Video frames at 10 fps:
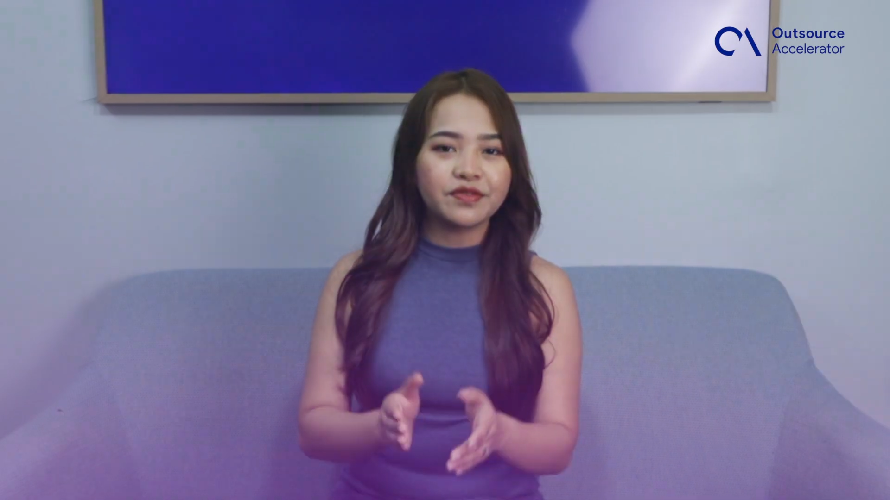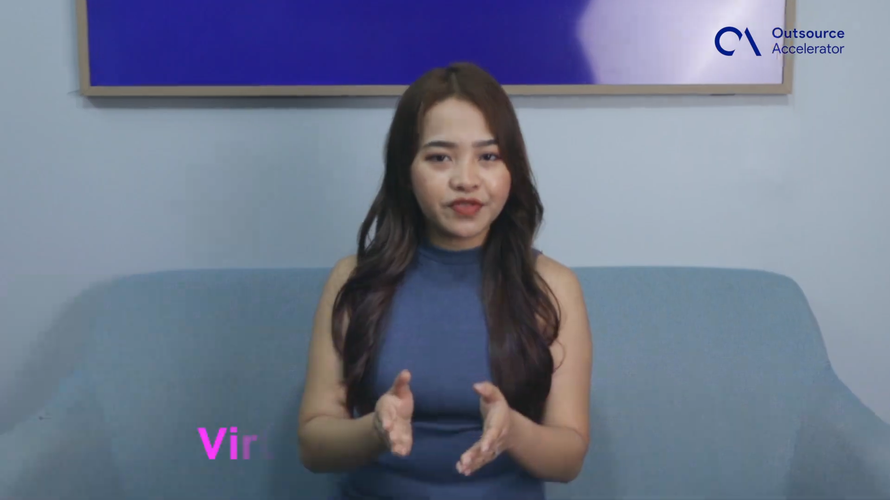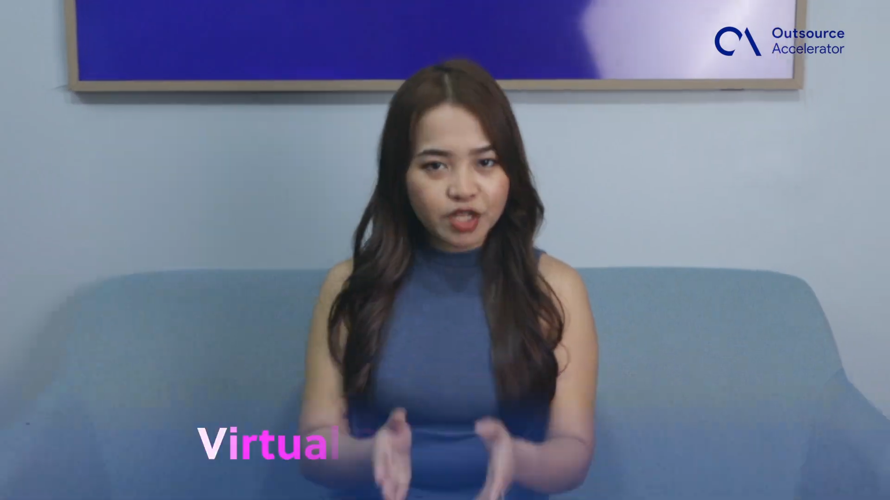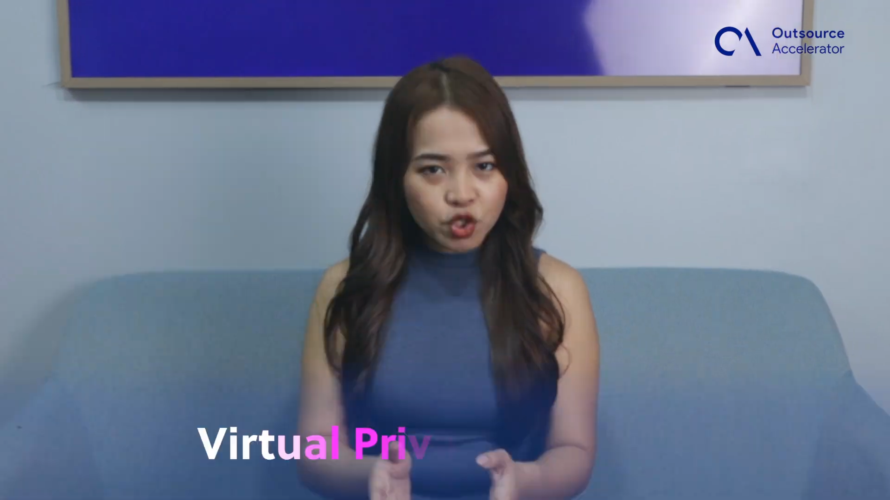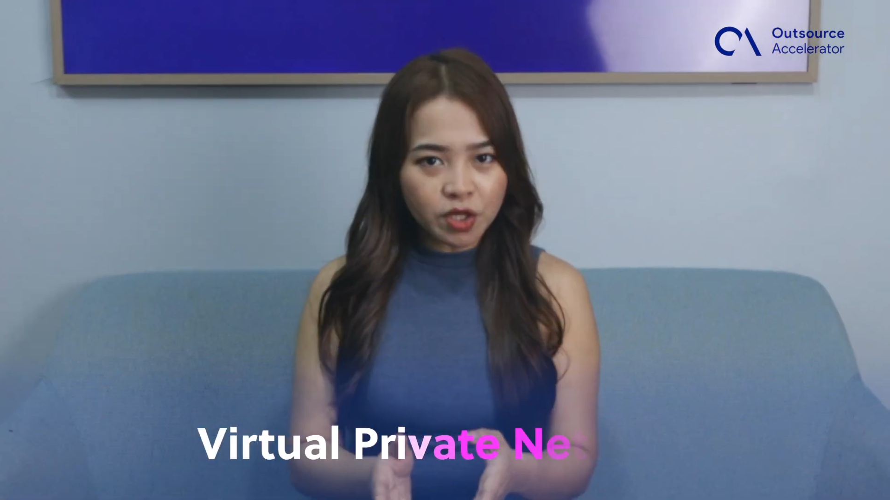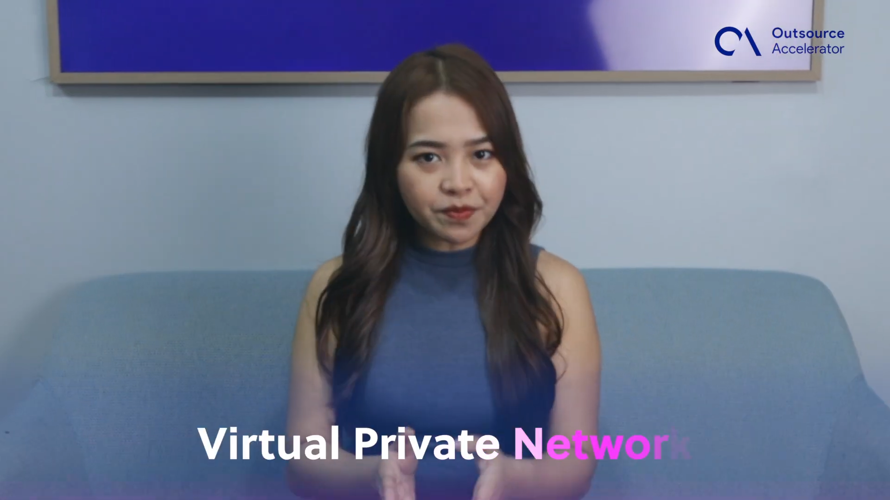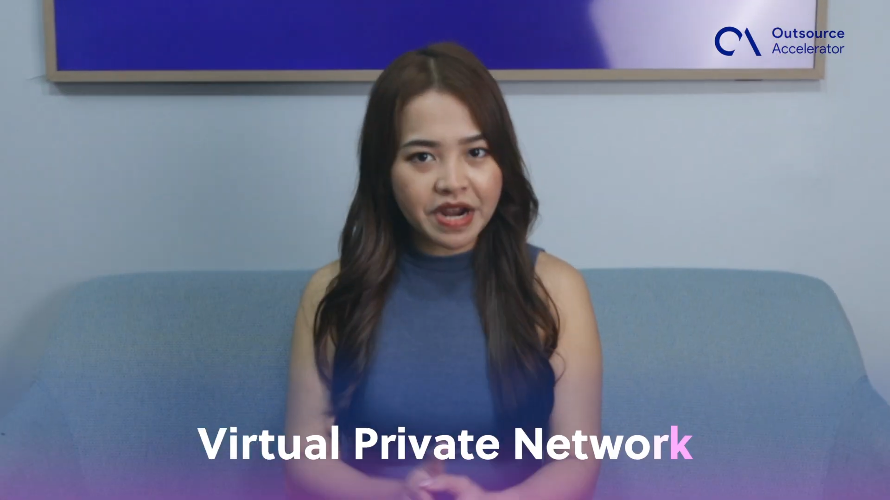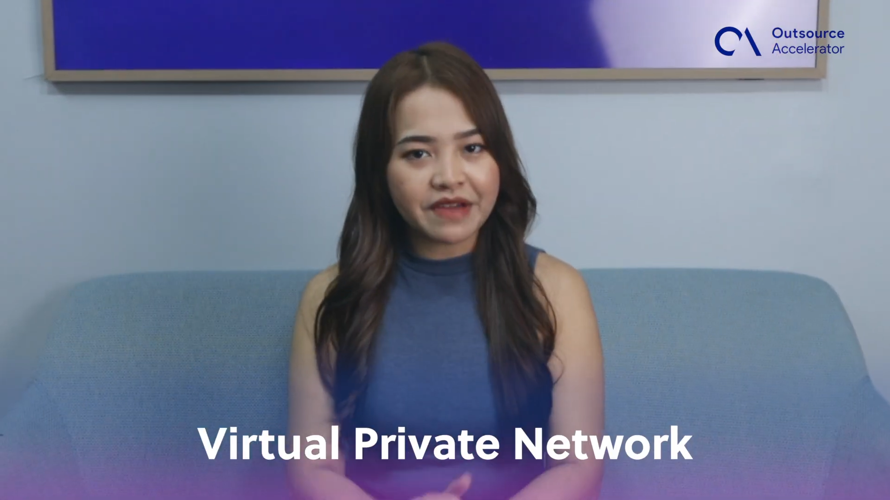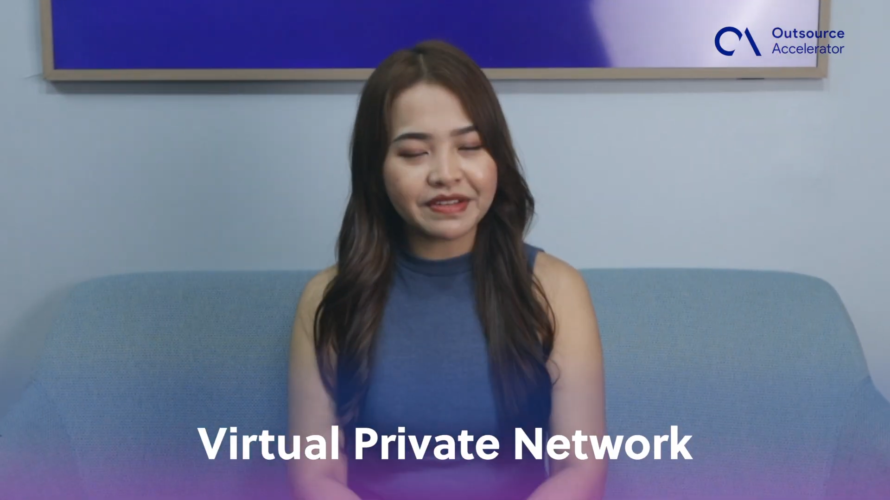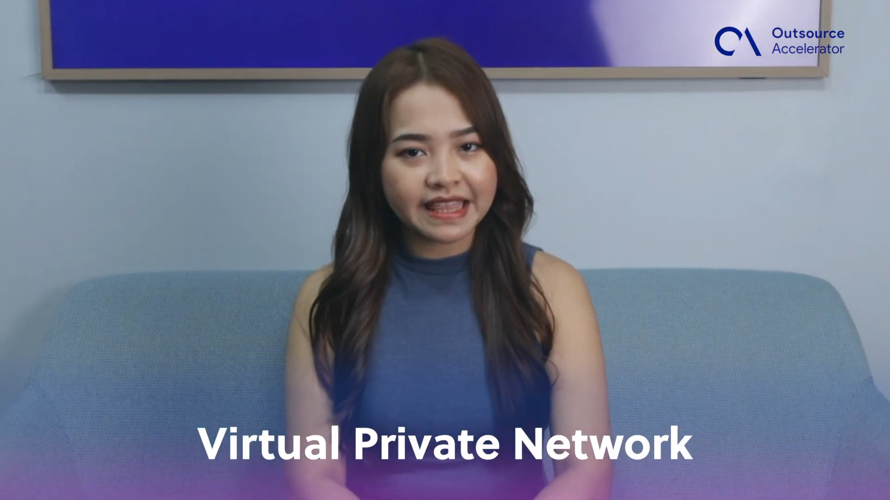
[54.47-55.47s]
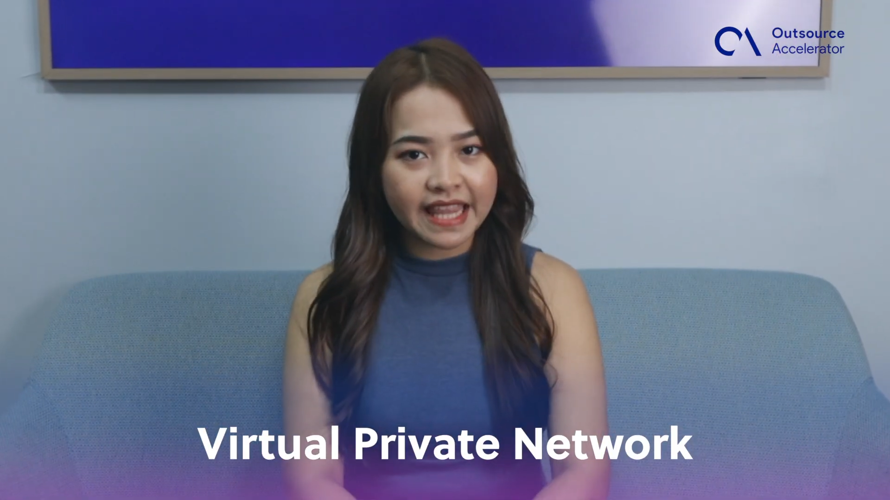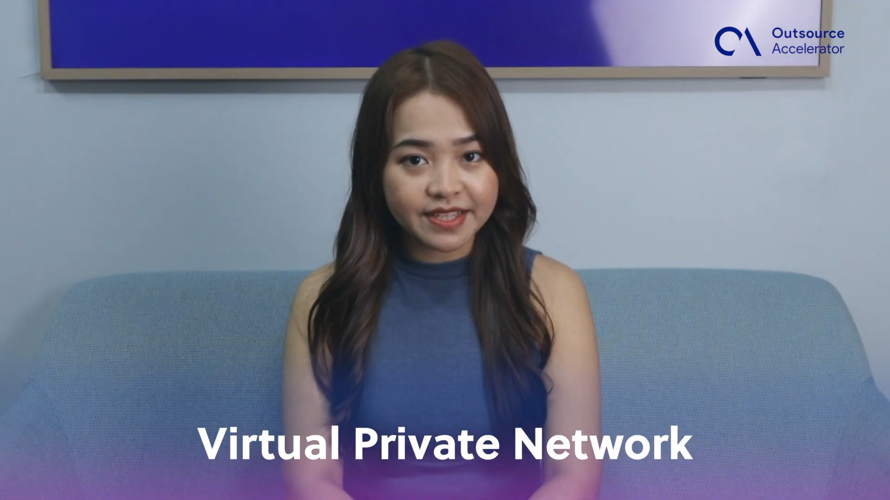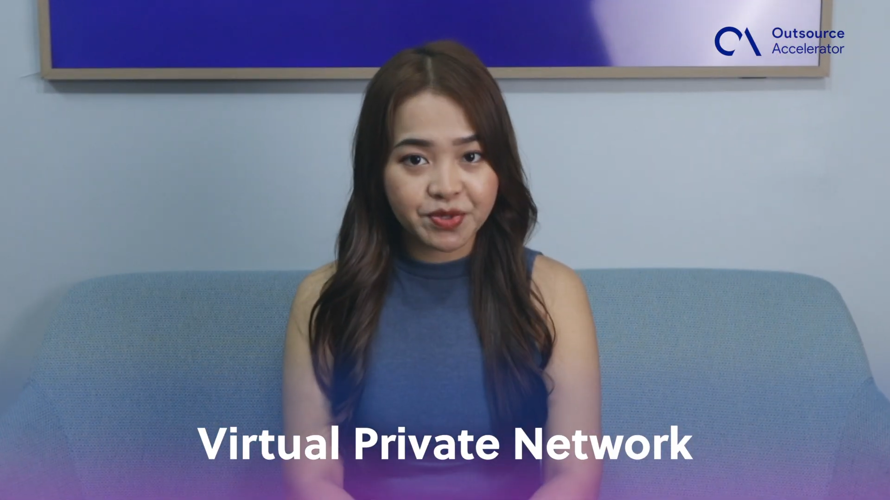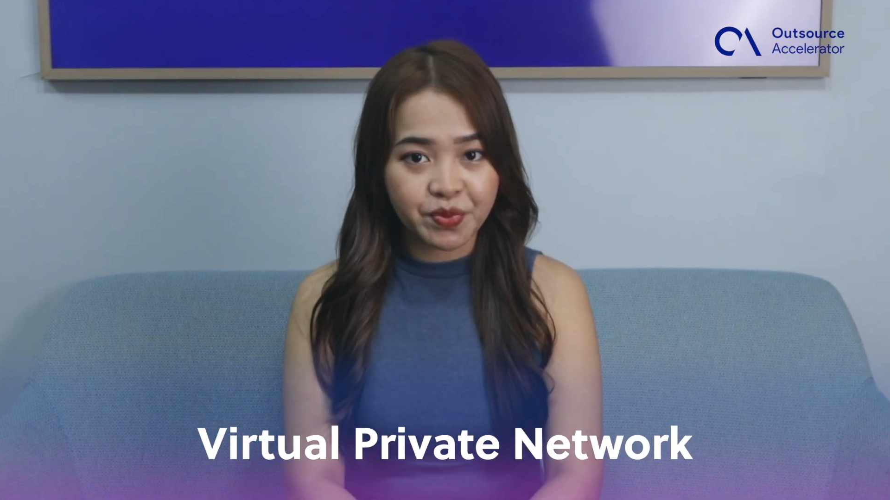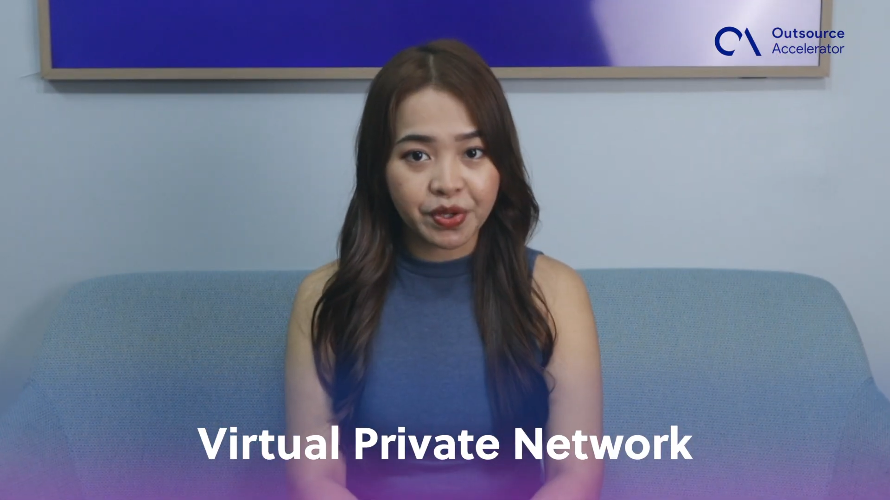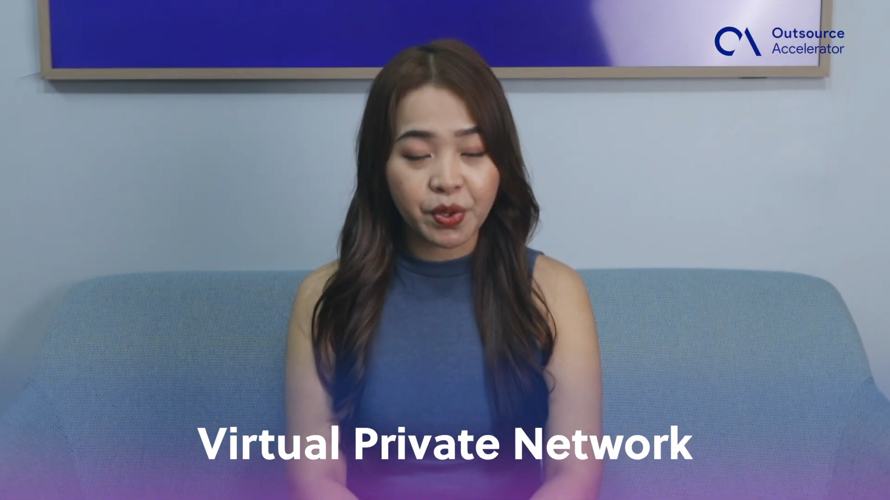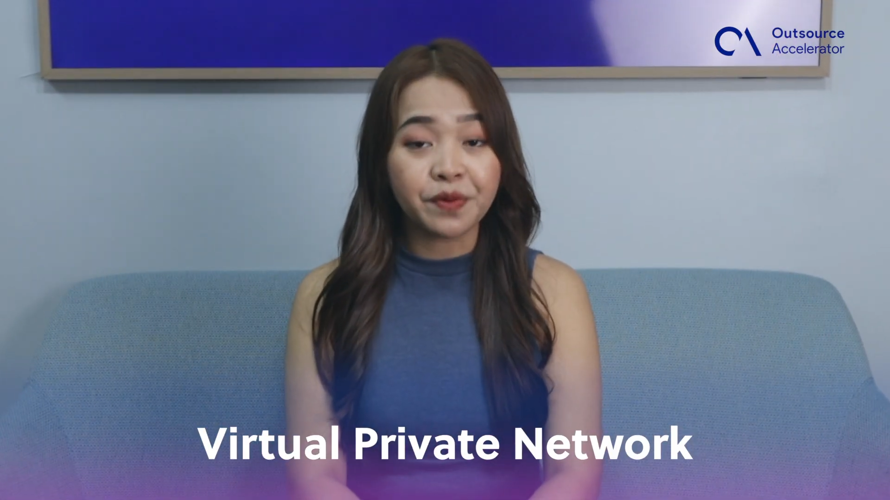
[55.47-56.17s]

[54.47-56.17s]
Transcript: A virtual private network,